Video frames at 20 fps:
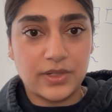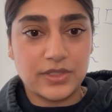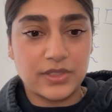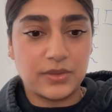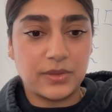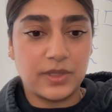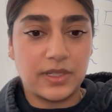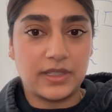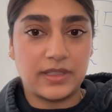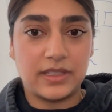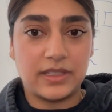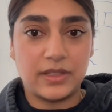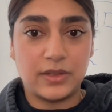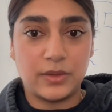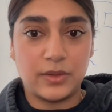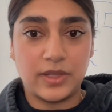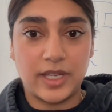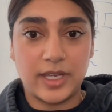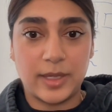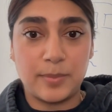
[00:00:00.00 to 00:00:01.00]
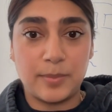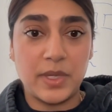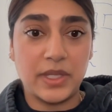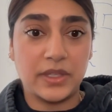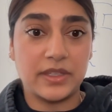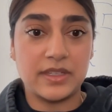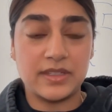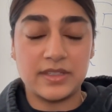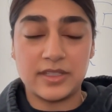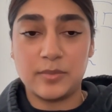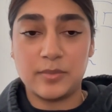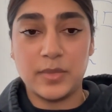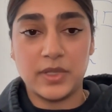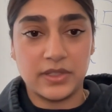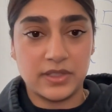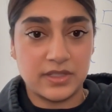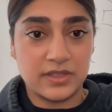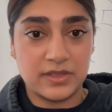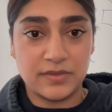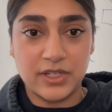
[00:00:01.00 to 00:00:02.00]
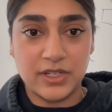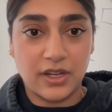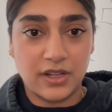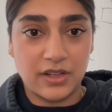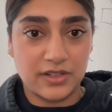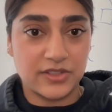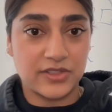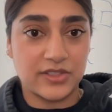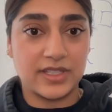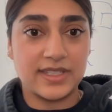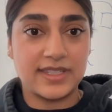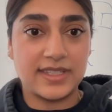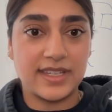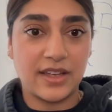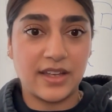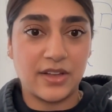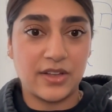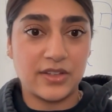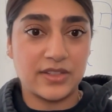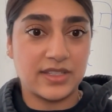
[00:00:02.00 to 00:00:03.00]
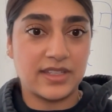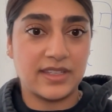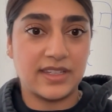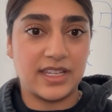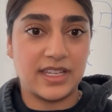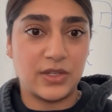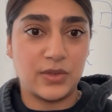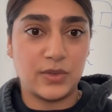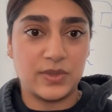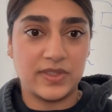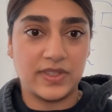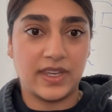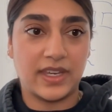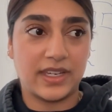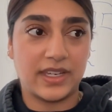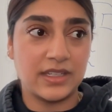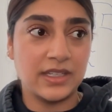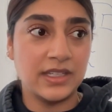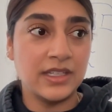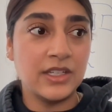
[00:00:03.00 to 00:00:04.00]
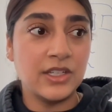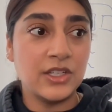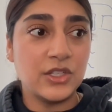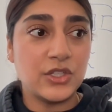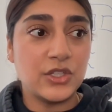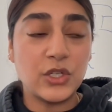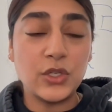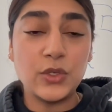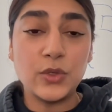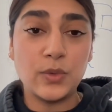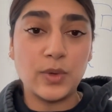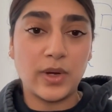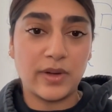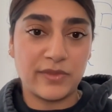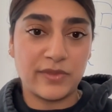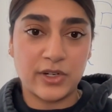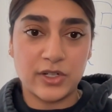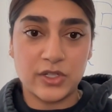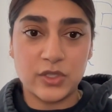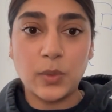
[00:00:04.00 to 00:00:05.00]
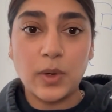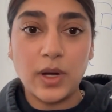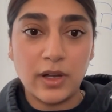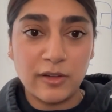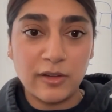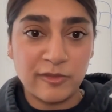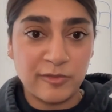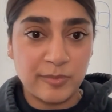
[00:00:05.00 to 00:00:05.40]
doing, like millions and millions of dollars in sales, and they use like 2 of their 12